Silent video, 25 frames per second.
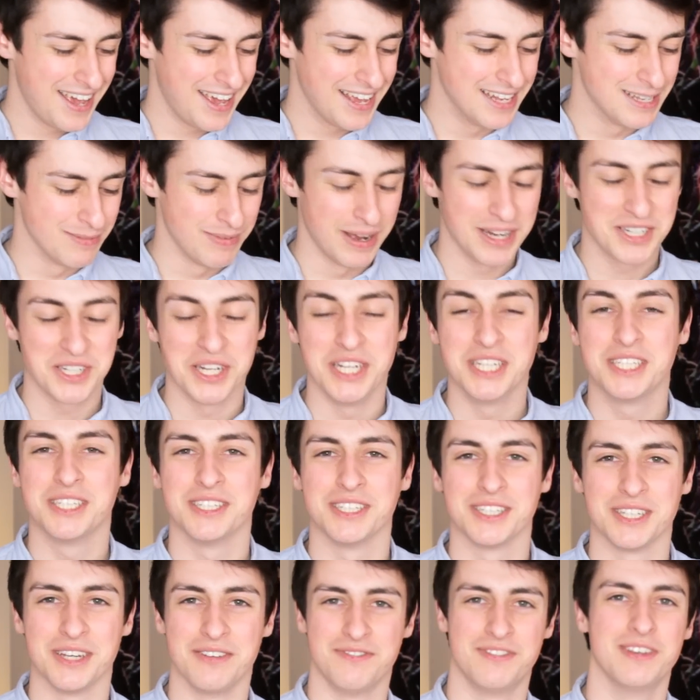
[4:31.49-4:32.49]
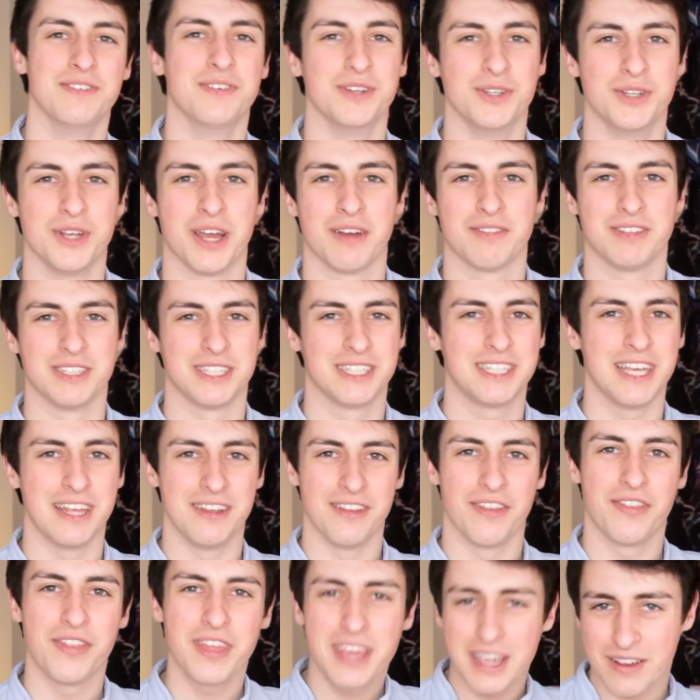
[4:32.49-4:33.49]
his imagination is so vivid, you have to
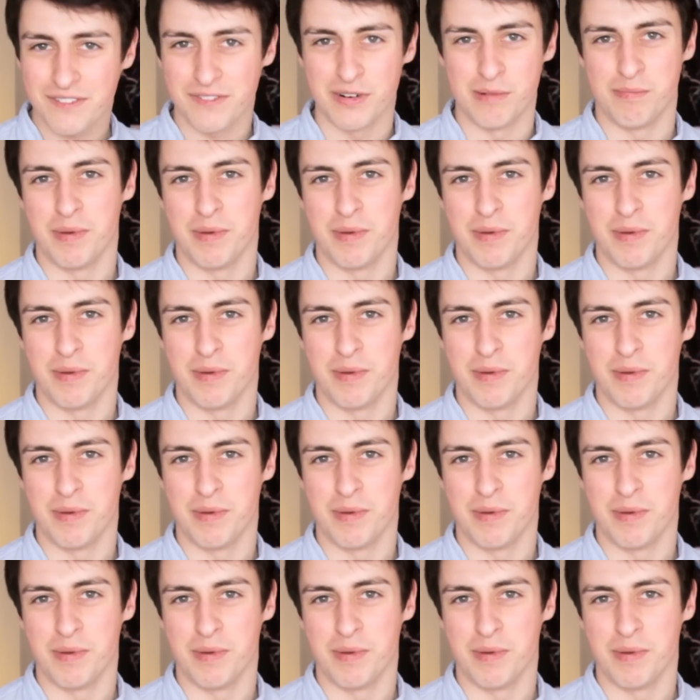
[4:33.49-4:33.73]
sit and think